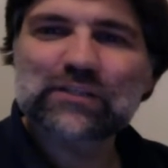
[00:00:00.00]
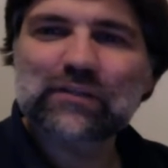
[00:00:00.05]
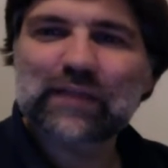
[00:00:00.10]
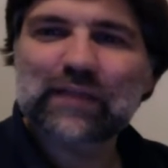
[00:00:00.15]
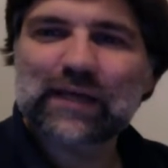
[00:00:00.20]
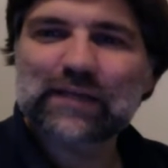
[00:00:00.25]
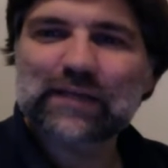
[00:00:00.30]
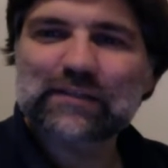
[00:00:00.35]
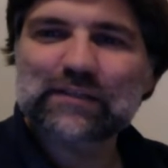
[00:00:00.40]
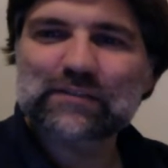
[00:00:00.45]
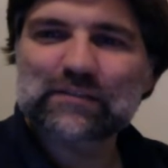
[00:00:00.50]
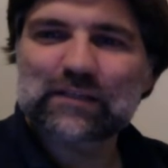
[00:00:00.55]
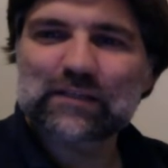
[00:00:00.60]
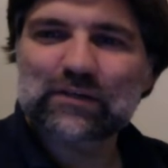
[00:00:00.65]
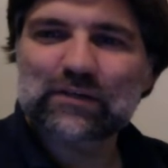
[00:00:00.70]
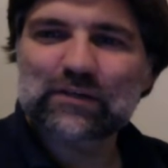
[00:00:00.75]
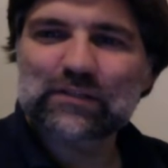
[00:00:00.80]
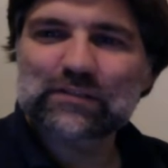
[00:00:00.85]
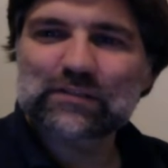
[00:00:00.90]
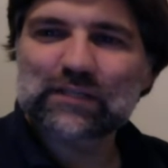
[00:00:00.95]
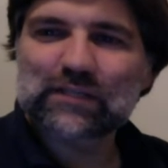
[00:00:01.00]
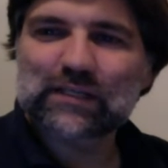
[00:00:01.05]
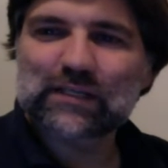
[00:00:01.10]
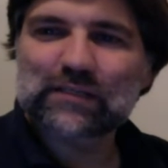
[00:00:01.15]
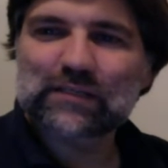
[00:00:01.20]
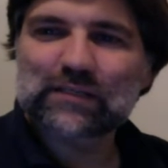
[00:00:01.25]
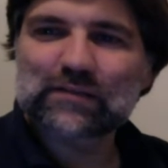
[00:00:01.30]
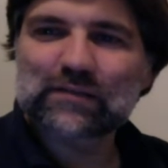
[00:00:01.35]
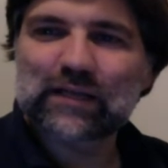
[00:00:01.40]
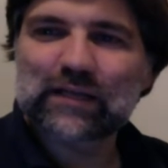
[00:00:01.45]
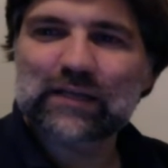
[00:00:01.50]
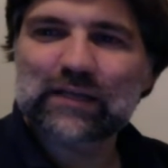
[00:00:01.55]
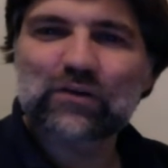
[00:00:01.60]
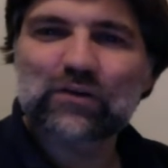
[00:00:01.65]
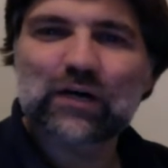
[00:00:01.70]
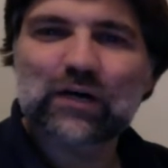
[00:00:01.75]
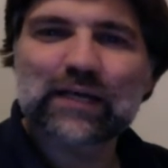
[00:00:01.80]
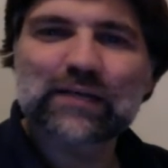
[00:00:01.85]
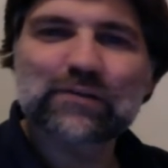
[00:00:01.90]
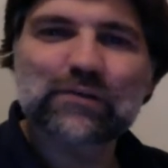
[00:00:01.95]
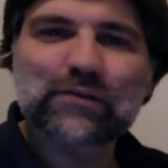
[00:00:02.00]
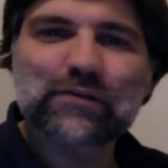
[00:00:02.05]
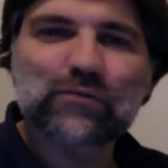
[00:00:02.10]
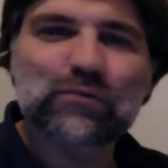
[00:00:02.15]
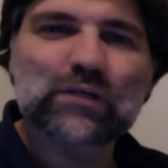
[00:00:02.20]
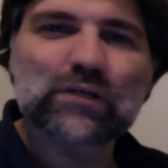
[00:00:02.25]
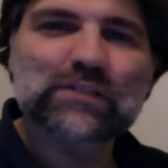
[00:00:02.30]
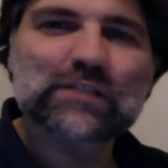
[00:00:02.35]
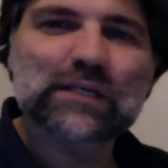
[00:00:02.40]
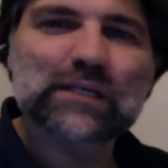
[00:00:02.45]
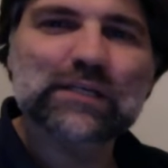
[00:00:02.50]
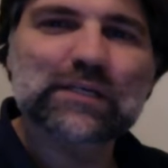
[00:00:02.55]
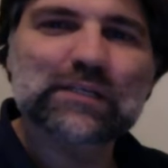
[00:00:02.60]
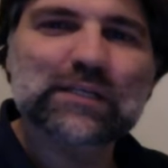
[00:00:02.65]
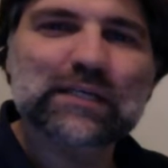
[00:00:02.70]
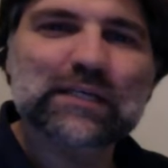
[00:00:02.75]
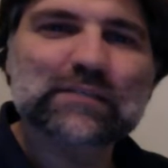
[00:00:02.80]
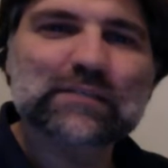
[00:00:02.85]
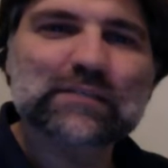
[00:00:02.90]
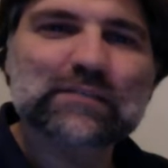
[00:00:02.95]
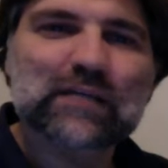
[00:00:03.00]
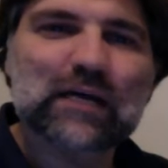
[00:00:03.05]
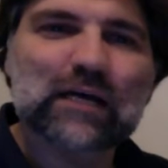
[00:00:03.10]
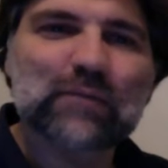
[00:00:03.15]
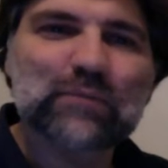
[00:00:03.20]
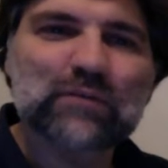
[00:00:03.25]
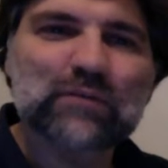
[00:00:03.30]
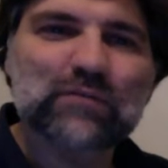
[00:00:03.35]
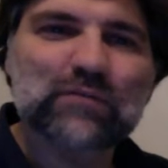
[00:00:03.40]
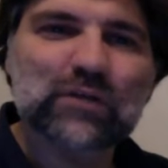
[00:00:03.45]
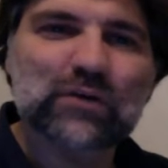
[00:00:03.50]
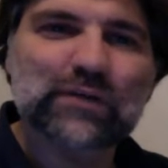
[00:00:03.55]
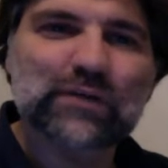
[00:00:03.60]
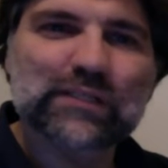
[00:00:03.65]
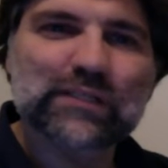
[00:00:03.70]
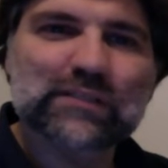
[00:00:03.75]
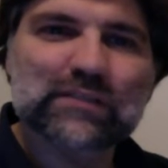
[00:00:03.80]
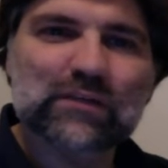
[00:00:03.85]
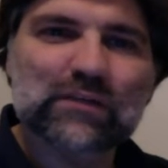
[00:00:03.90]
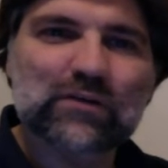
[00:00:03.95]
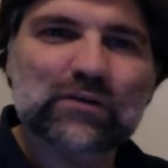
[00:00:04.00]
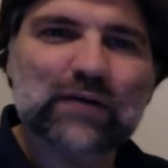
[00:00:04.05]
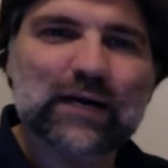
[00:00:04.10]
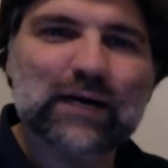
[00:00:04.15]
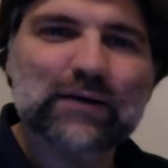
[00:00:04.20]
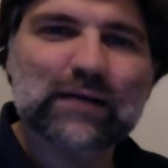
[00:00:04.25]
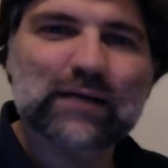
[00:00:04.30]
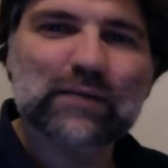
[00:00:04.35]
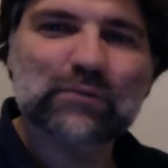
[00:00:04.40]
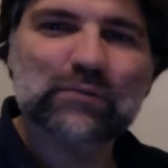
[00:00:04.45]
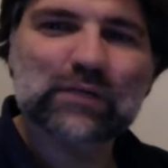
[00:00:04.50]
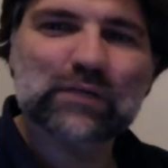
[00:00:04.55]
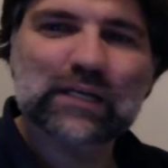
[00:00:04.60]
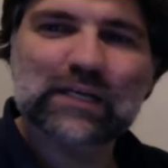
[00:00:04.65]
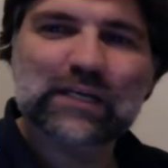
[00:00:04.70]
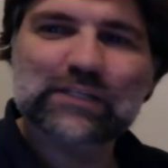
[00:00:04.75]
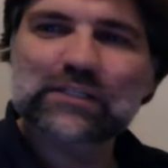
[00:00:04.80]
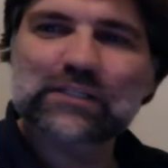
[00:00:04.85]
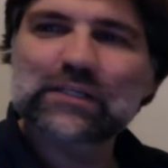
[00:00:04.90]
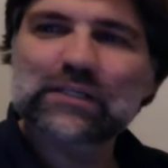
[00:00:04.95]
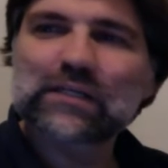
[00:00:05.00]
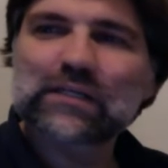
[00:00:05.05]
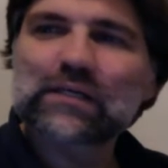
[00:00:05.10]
That is, there is a client that runs on your desktop, even though it is a cloud application.